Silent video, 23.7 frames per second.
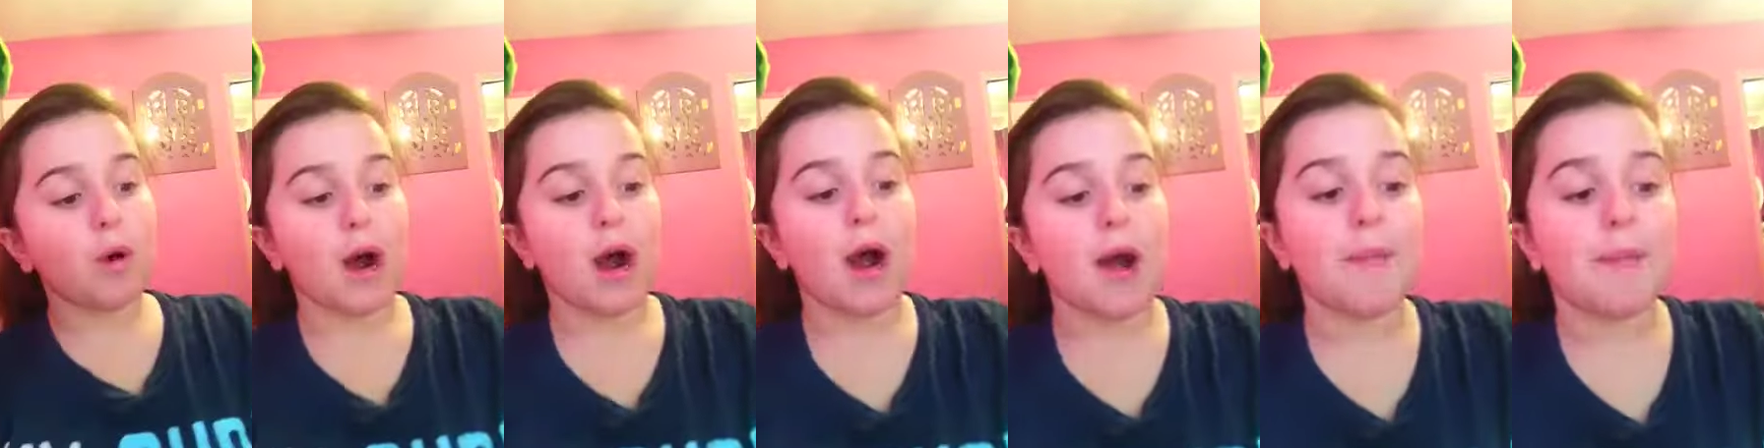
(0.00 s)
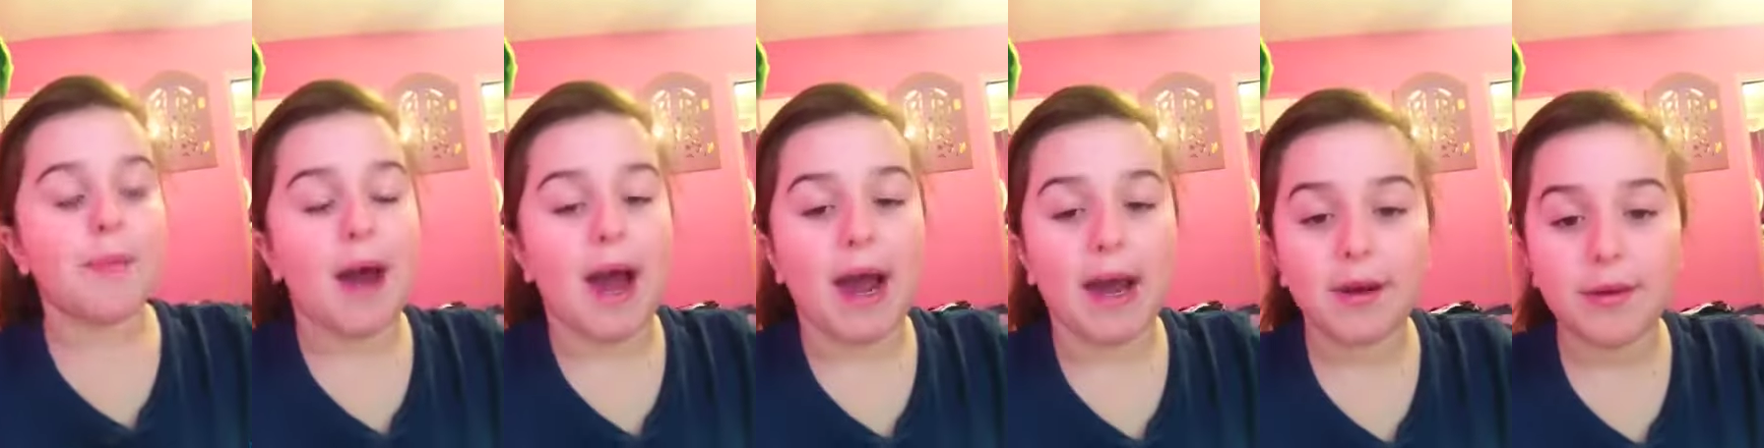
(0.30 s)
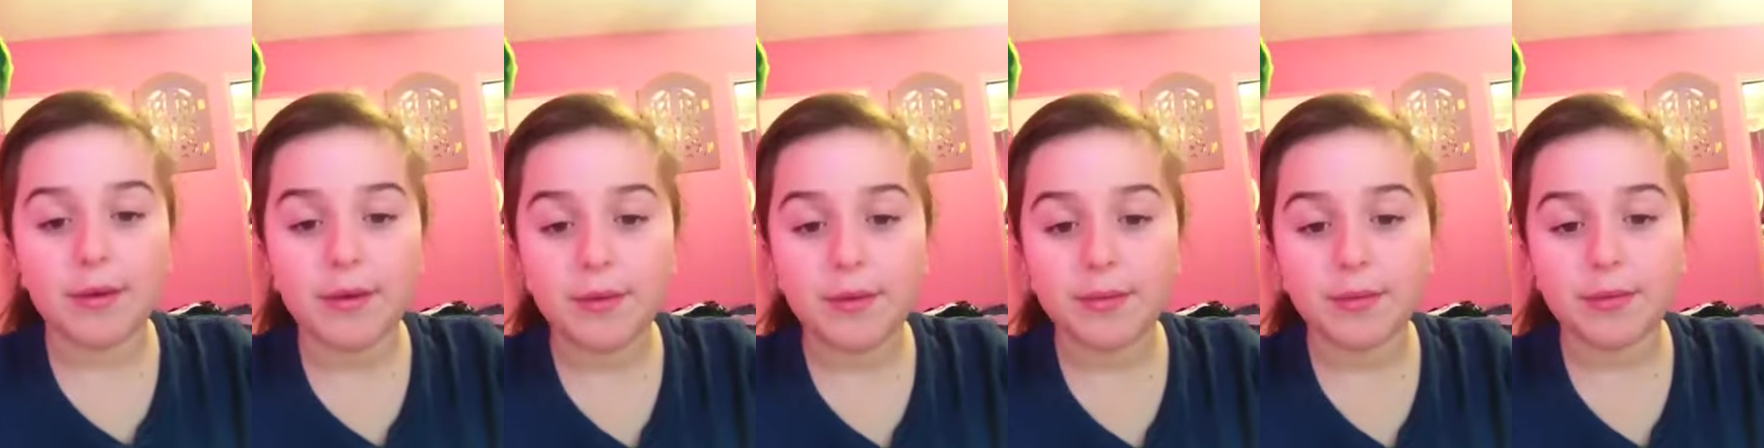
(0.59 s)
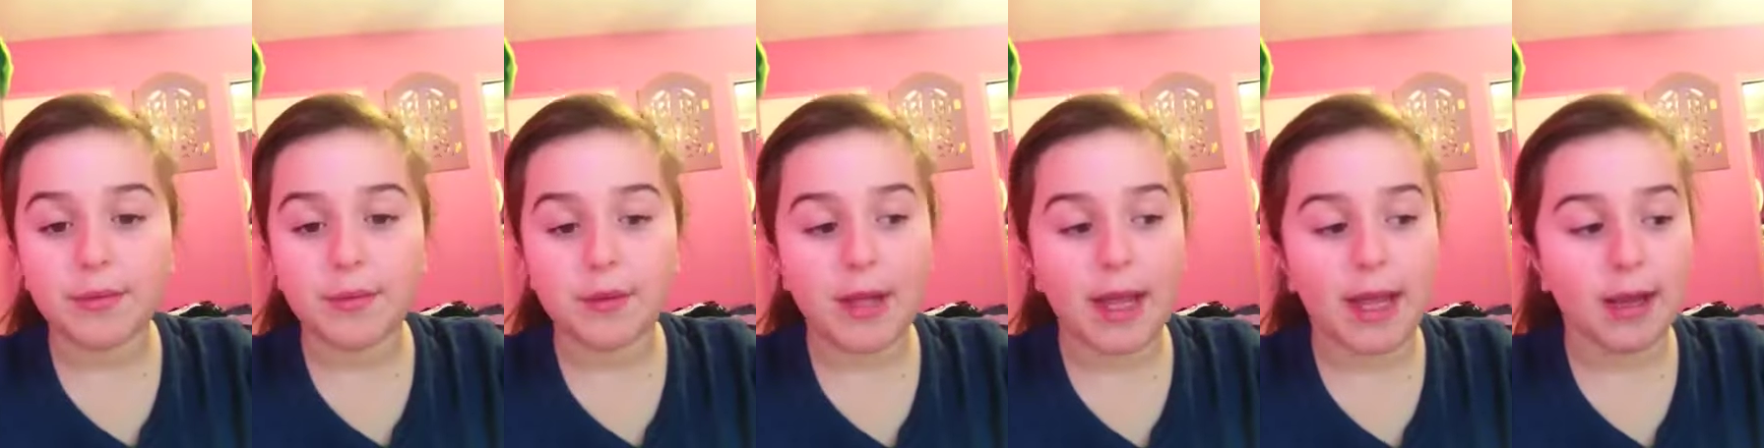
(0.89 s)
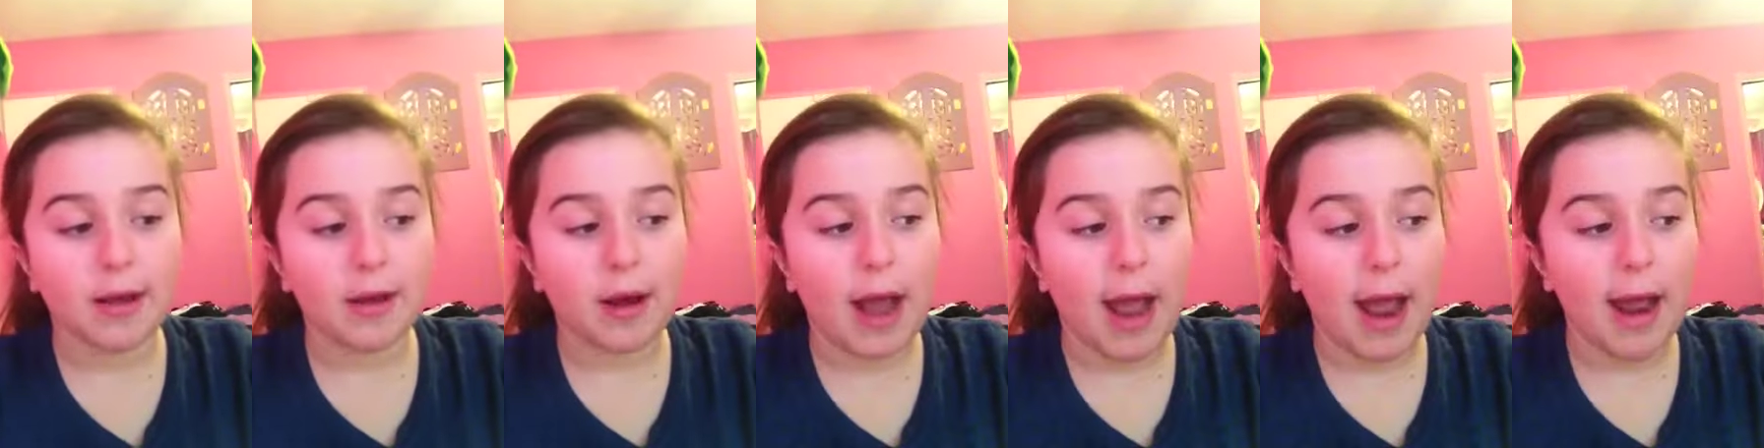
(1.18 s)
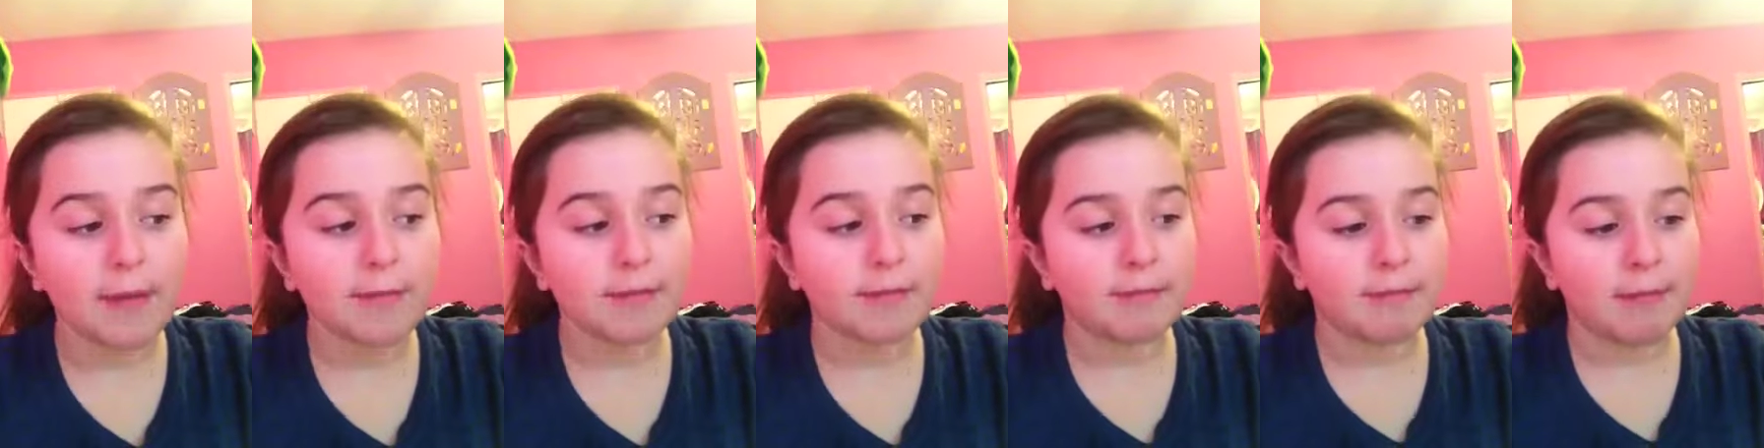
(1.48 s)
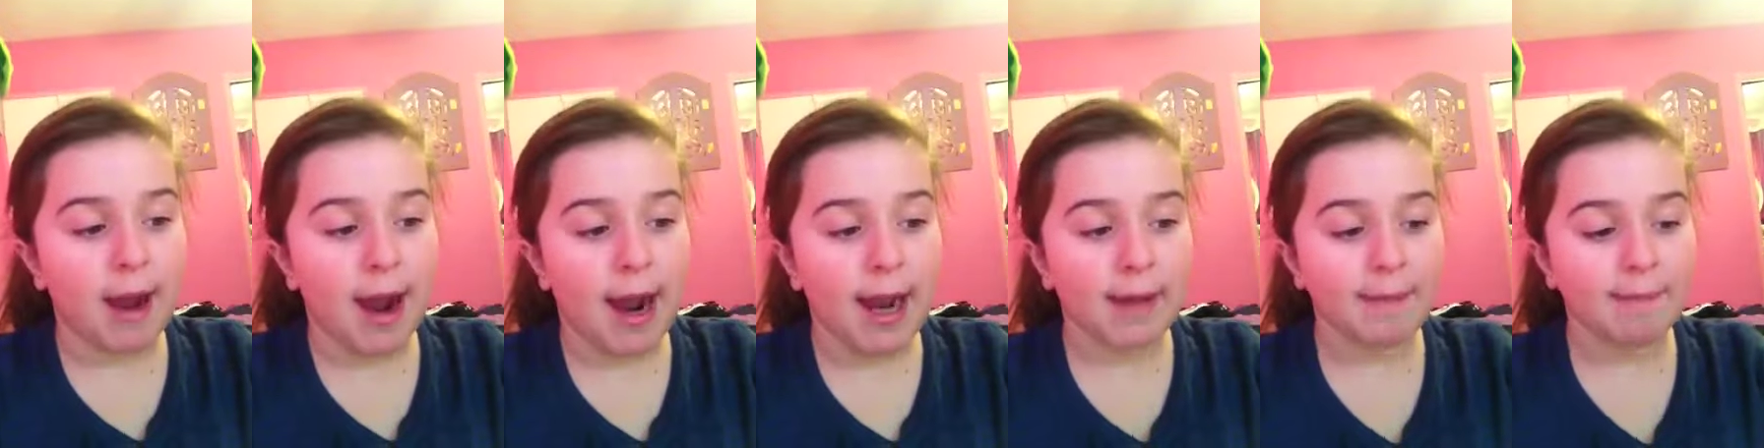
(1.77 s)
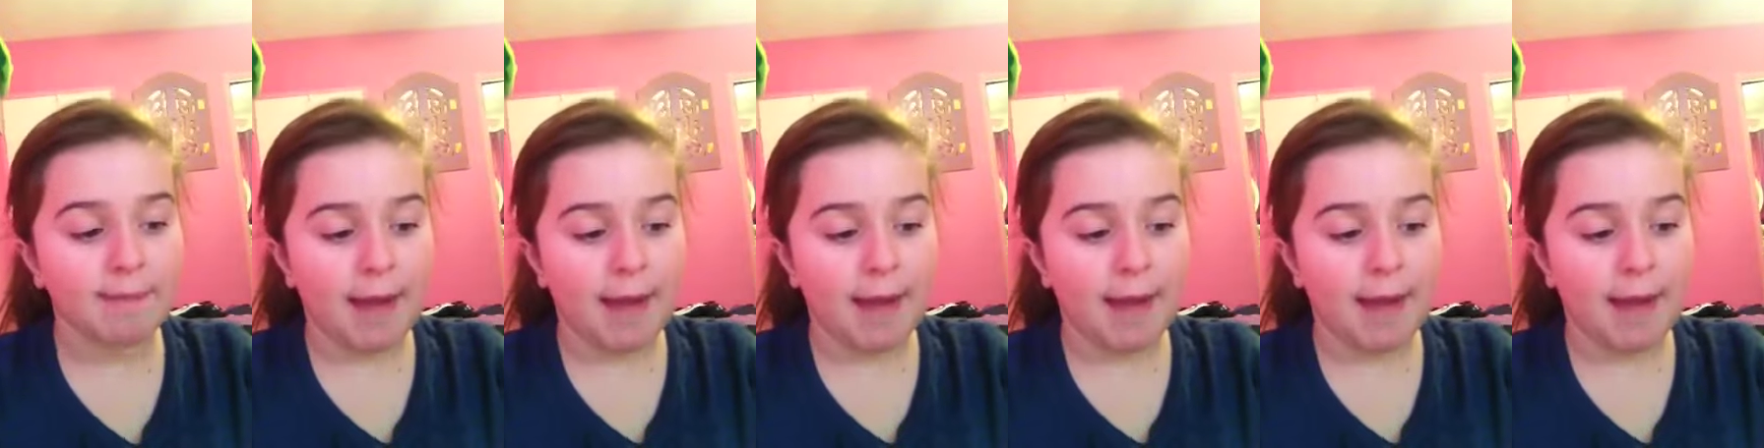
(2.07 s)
I don't, like, at my